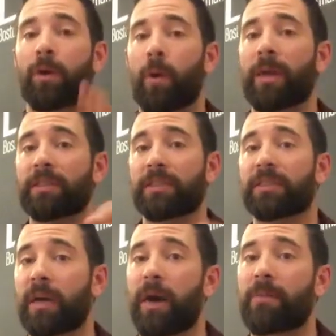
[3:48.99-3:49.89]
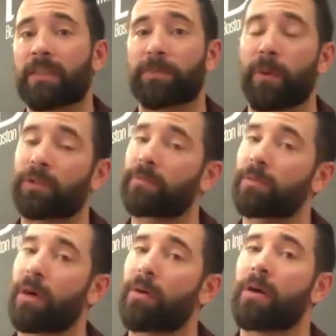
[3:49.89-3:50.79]
Questions, comments, post them
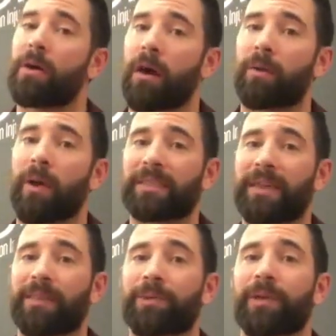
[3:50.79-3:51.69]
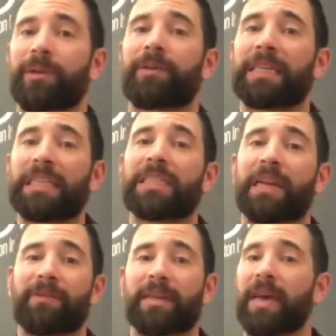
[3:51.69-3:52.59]
below. Otherwise, guys, we're here each
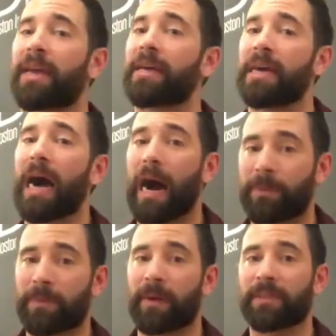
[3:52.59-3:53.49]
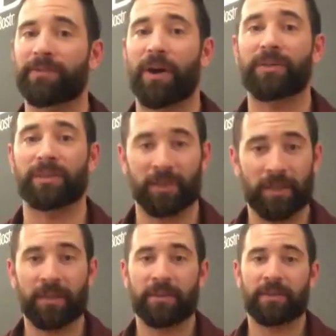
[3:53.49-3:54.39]
and every day optimizing function
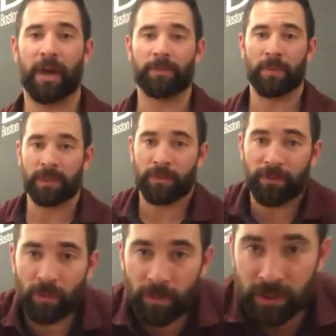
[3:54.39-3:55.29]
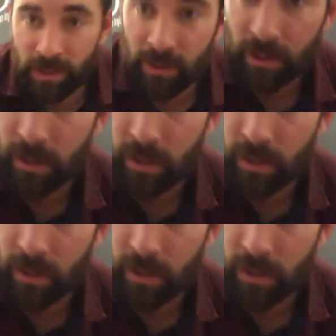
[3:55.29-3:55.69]
to optimize performance.